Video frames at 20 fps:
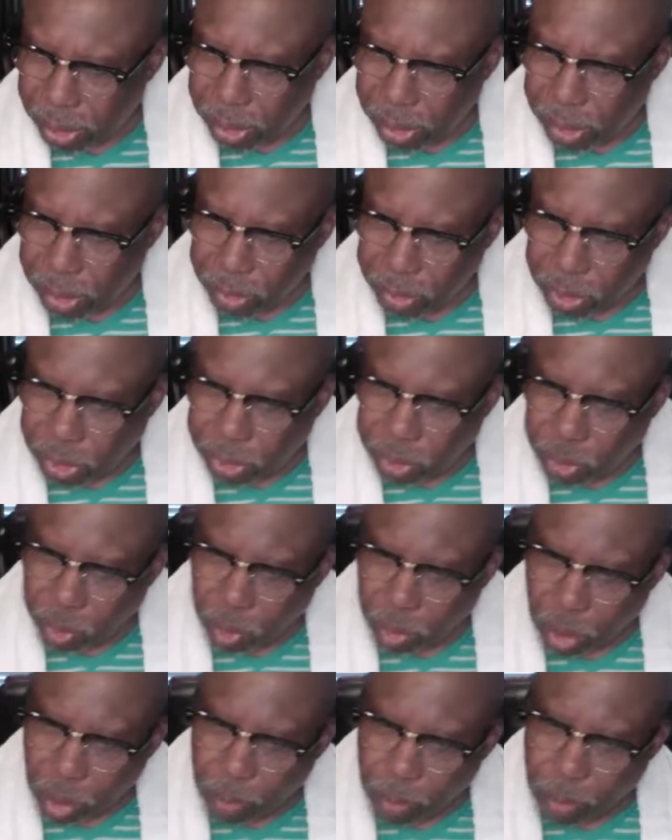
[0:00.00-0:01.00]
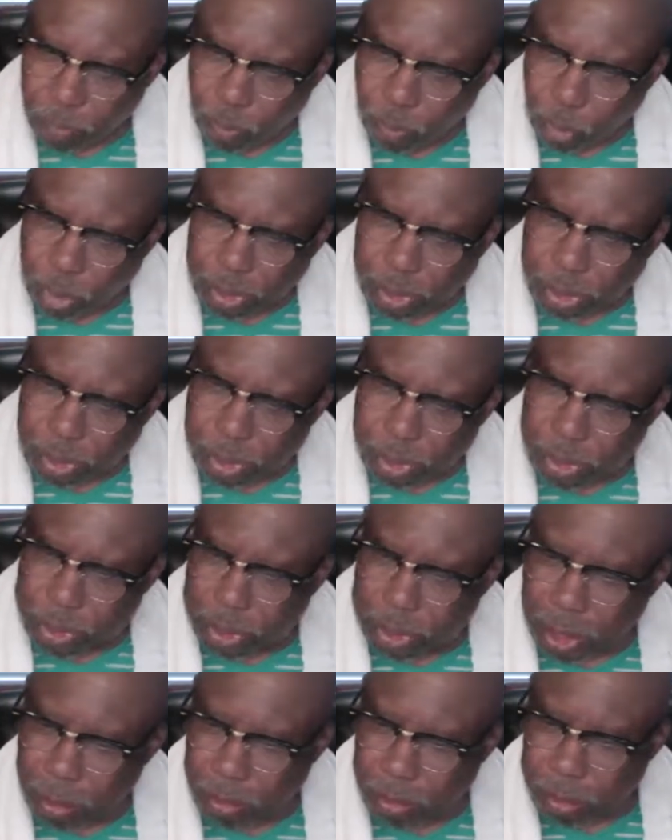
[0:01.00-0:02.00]
This is Romans 14 and
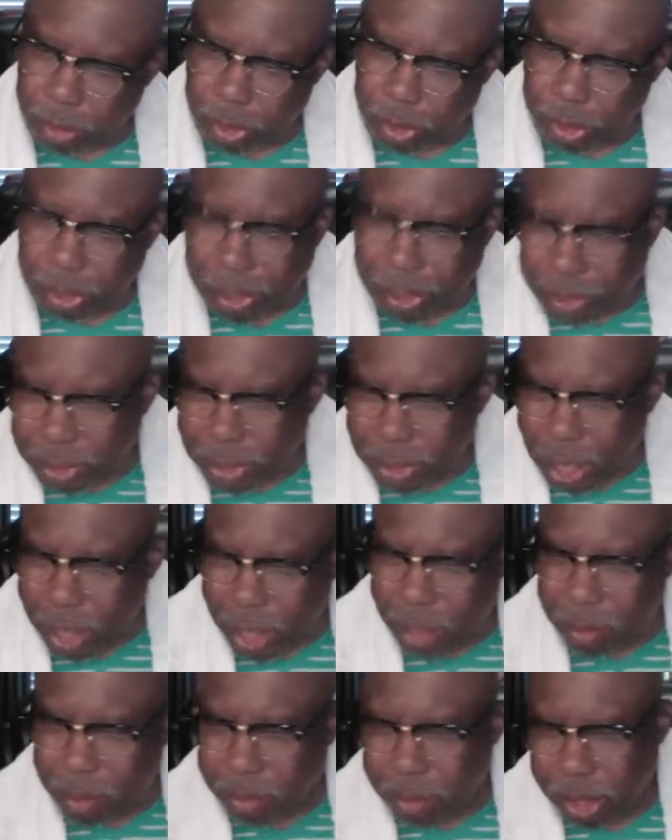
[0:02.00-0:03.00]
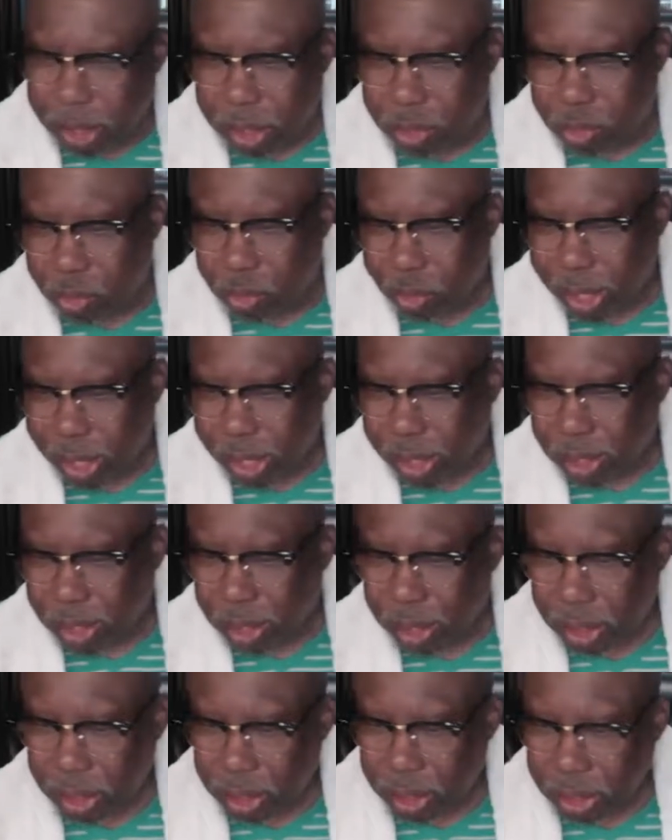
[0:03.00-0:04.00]
17. It's not in me to drink.
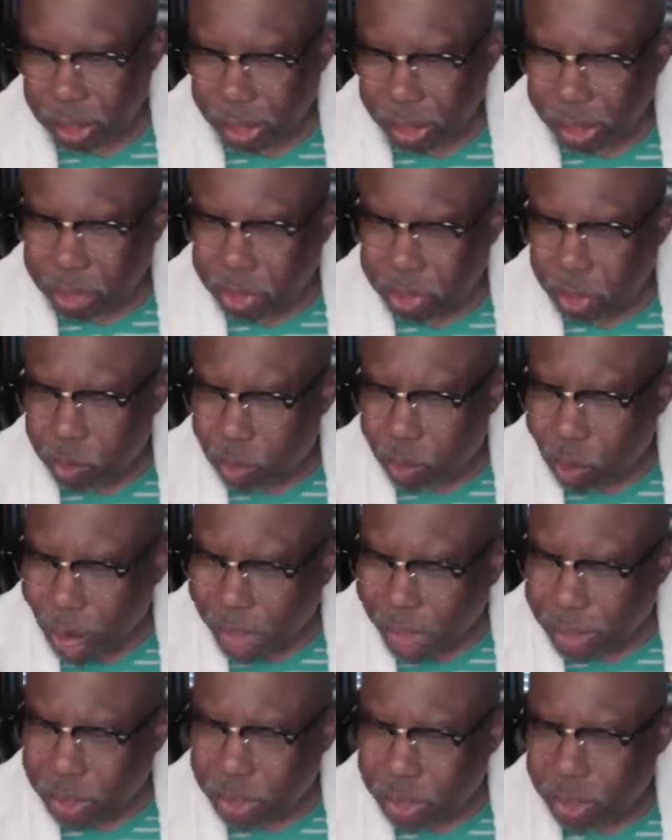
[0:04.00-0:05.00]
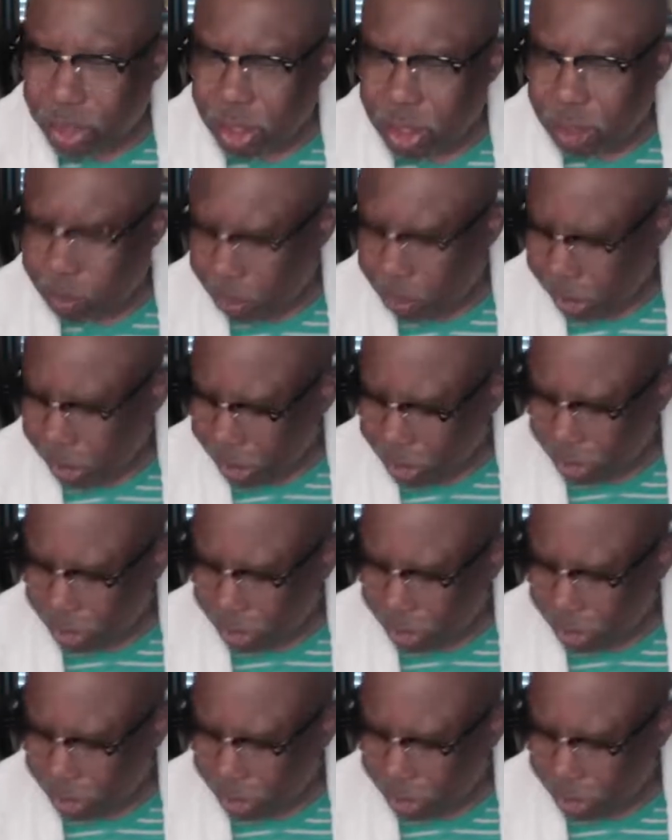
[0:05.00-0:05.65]
It's in righteousness, peace,